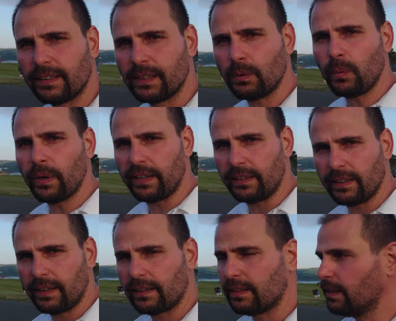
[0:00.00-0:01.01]
in a way
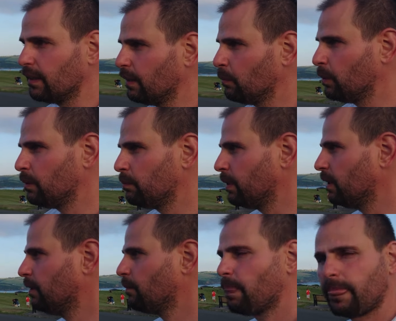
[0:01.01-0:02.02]
that it
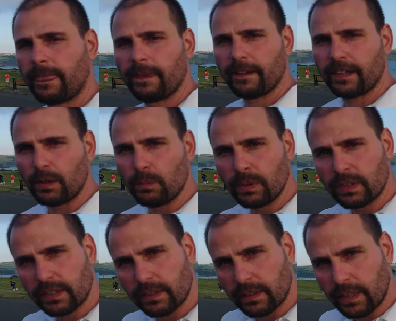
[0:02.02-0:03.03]

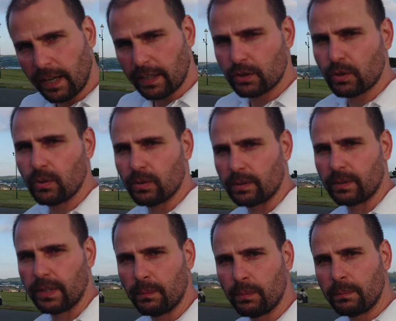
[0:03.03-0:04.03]
will catch on,
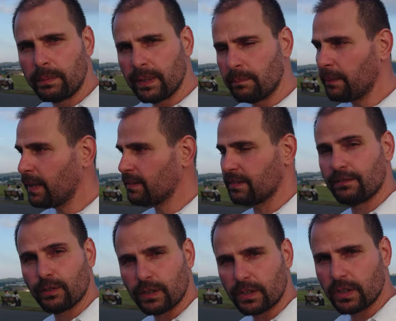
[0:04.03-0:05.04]
it will be amazing
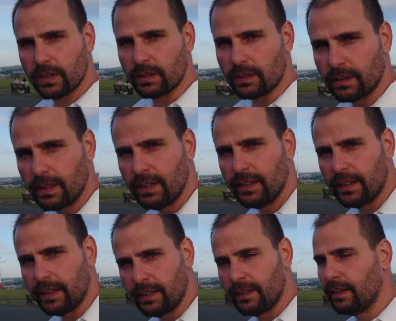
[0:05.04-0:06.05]
for the children?
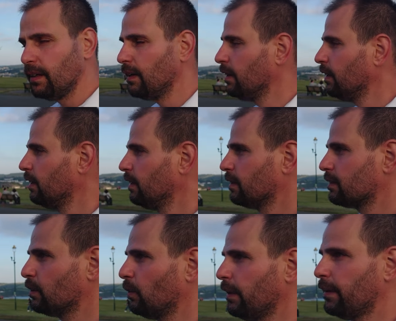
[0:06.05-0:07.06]

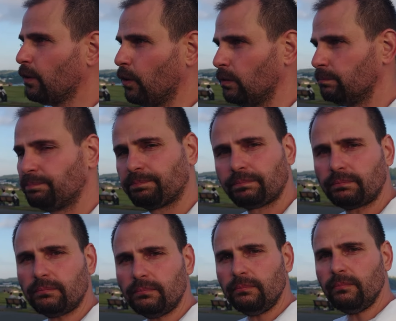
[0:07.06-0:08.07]
So I thought,
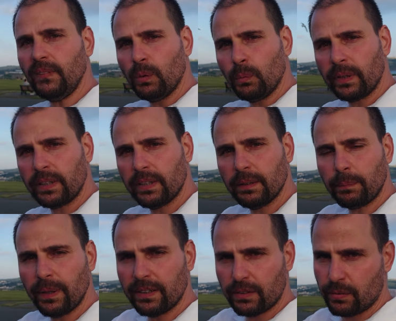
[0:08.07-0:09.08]
we're gonna
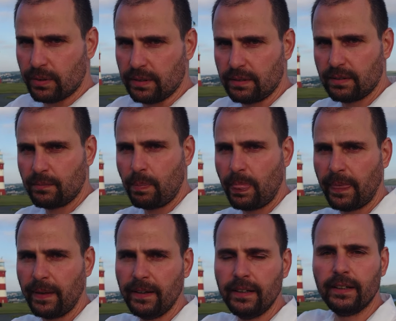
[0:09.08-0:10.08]
plant trees
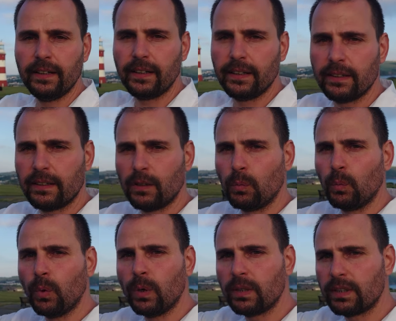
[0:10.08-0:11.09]
in
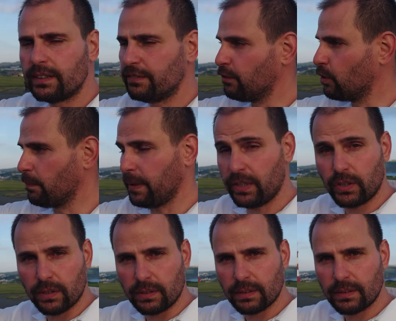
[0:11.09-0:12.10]
word
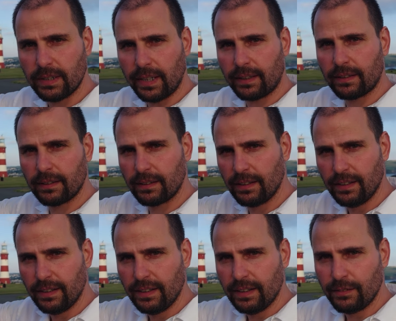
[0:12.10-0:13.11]
formations. Like,
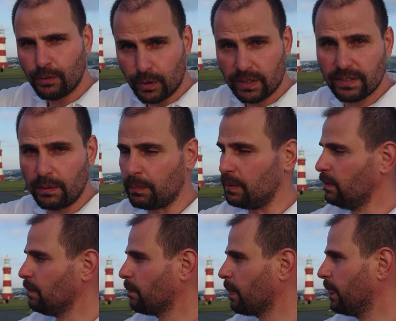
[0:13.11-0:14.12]
for example,